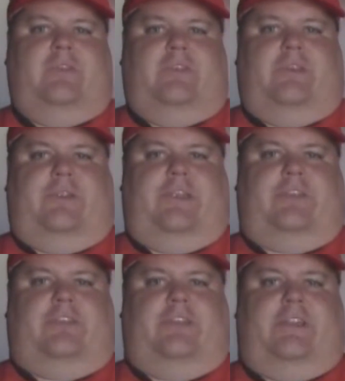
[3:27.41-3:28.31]
unique
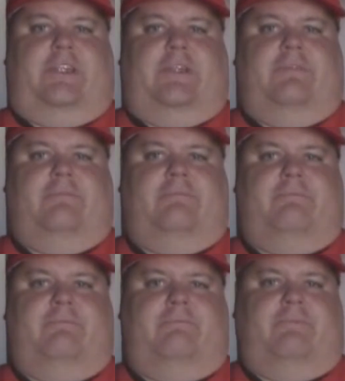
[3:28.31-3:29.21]
city
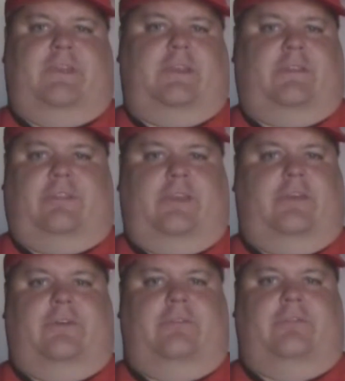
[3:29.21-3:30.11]
you can
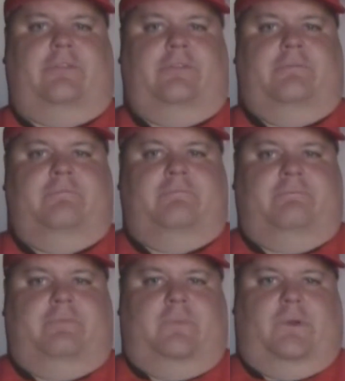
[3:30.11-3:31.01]
think of
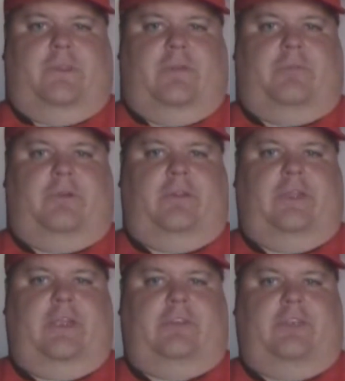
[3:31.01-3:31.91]
where they've
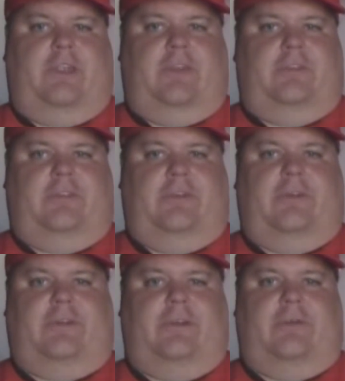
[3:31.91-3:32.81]
really changed
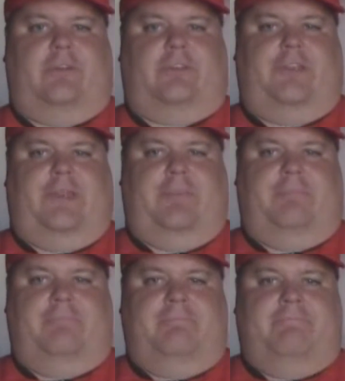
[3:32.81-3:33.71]
their color
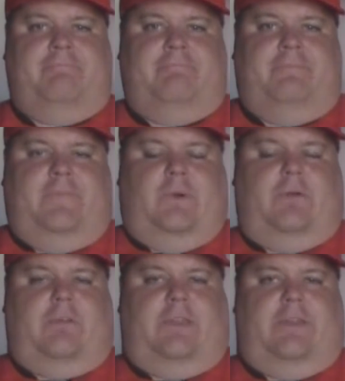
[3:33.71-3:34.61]
scheme
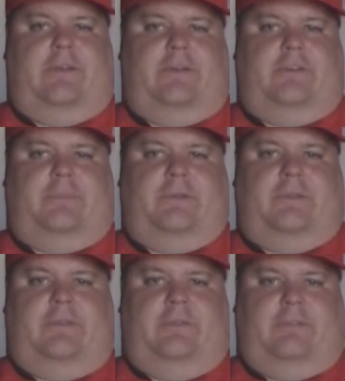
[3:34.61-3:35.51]
over the years, but
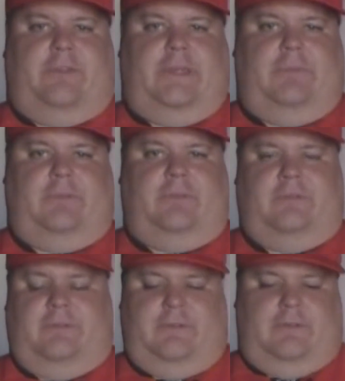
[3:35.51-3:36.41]
the
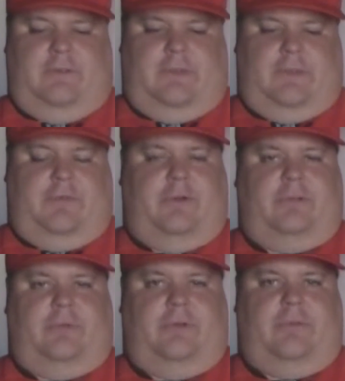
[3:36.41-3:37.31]
Flames, they've
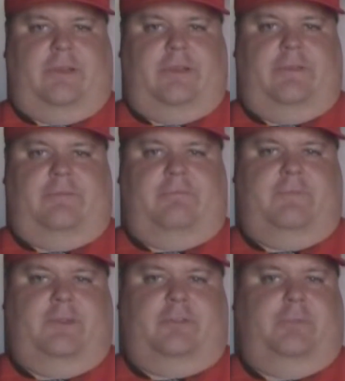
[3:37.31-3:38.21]
always worn red and
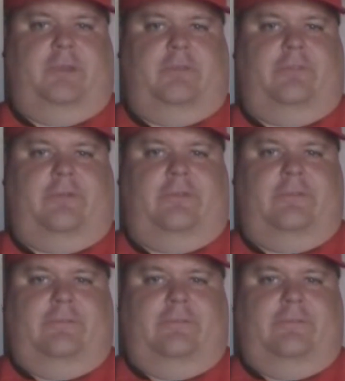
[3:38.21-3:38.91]
it looks beautiful.